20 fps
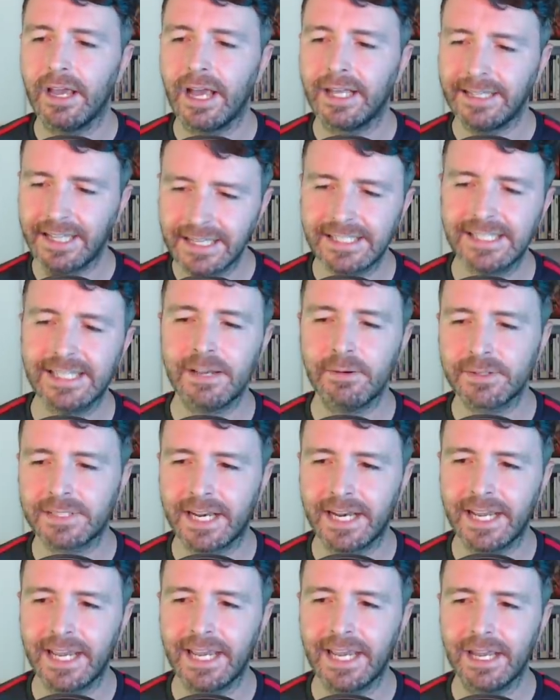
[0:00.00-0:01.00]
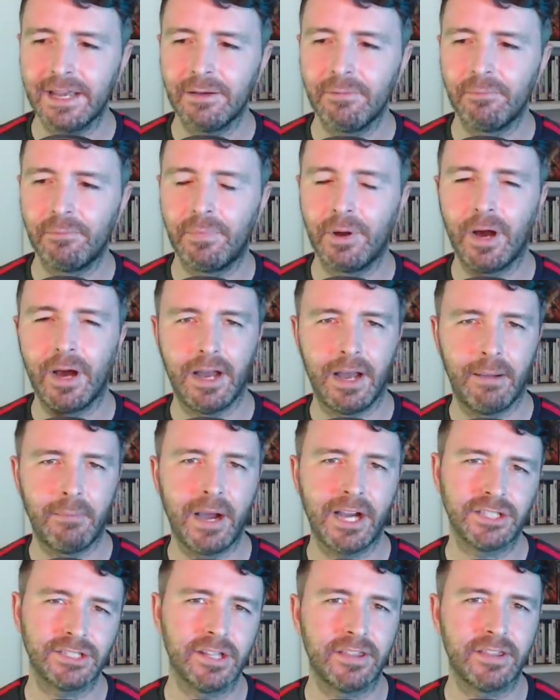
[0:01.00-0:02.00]
I did say it was great, but I'm
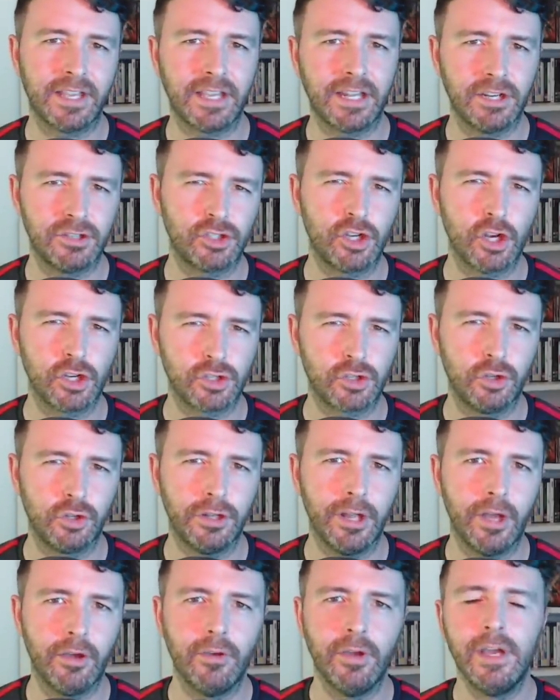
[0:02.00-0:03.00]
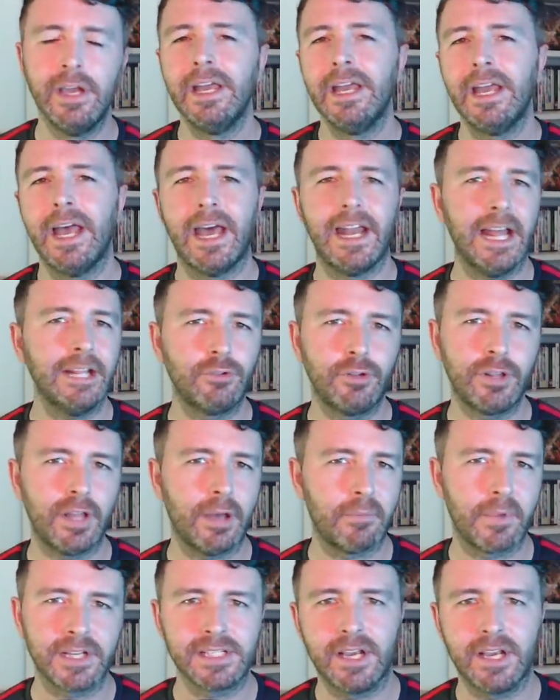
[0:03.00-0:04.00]
actually thinking it's just good now. And I do
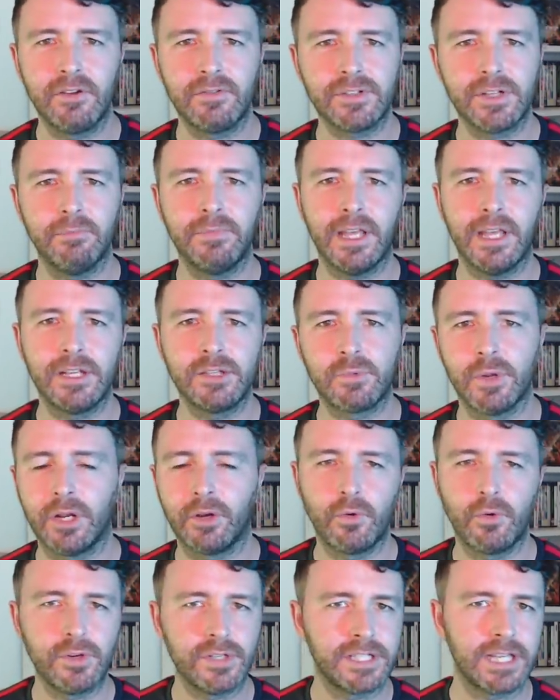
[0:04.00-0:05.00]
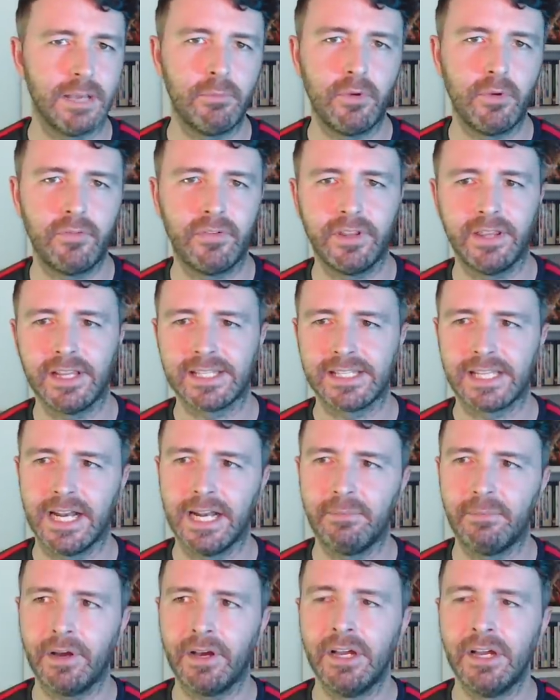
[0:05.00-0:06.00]
that myself sometimes when I go and see a movie in the
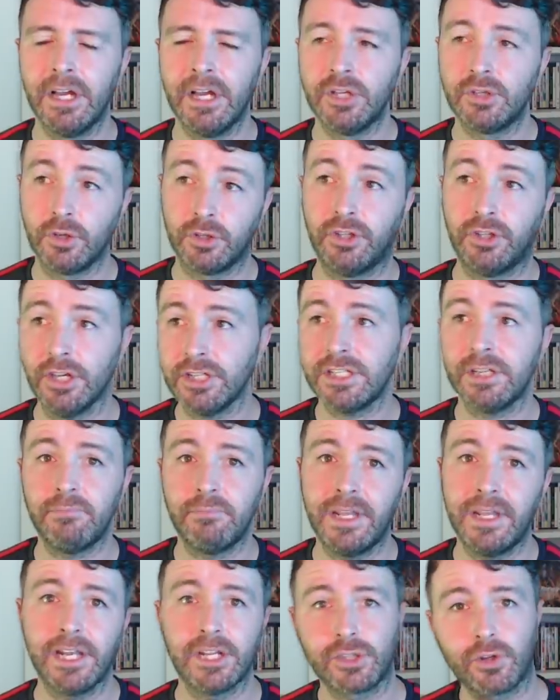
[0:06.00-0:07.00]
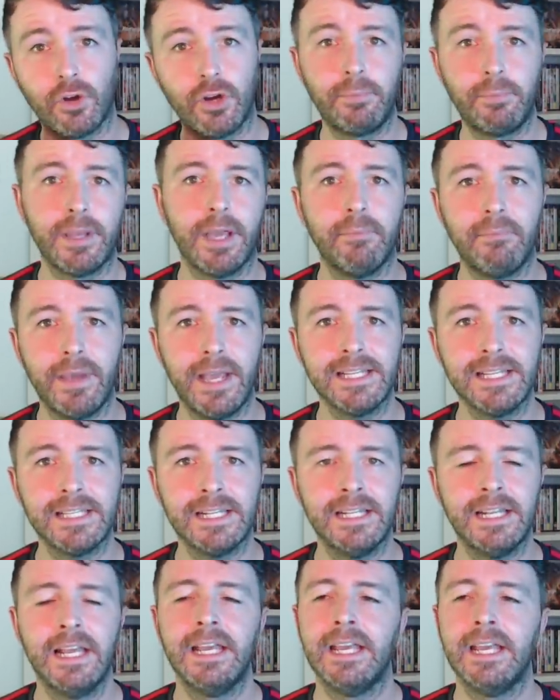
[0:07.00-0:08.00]
cinema. So it doesn't mean it's going to be
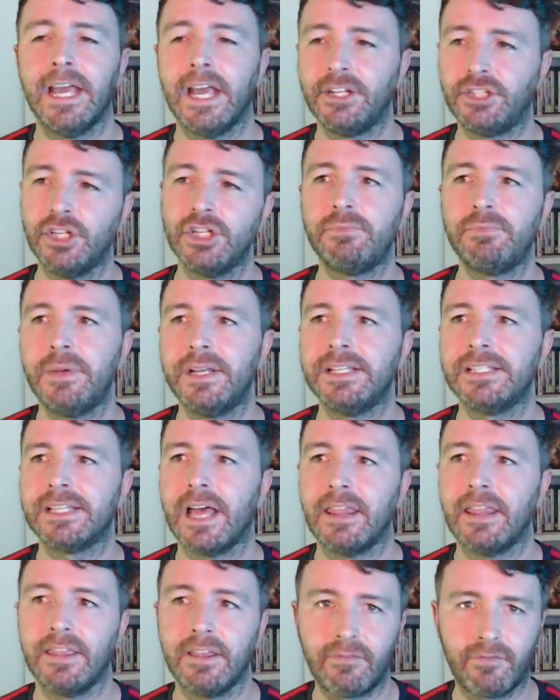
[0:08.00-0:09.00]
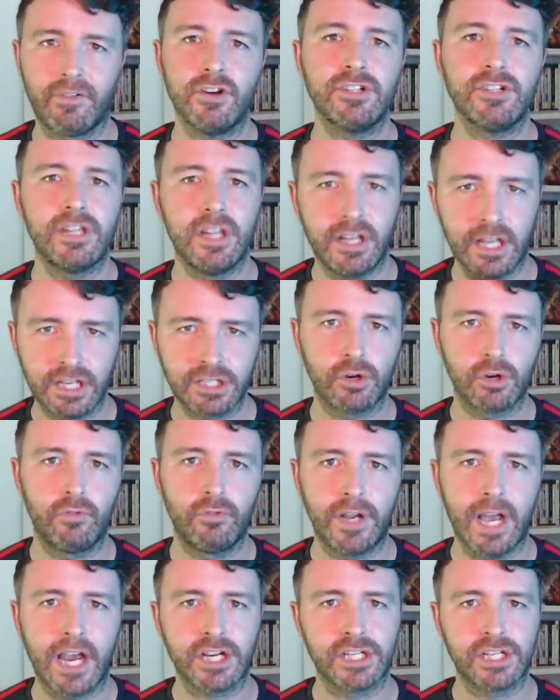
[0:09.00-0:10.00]
amazing, it just means that the first initial
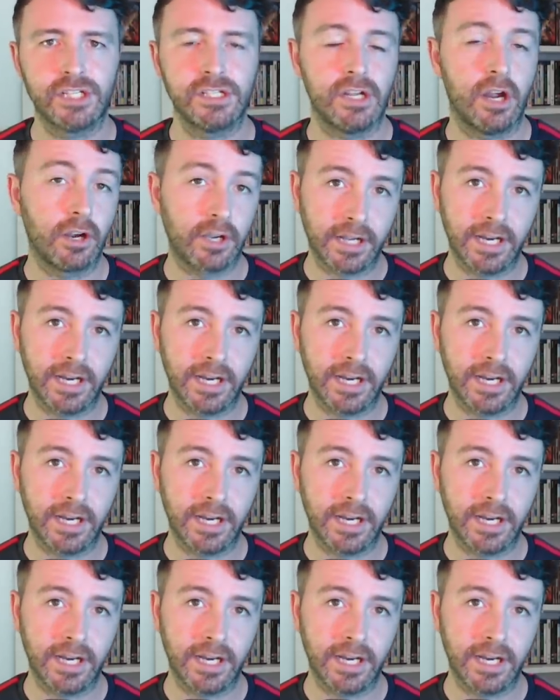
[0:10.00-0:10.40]
reactions are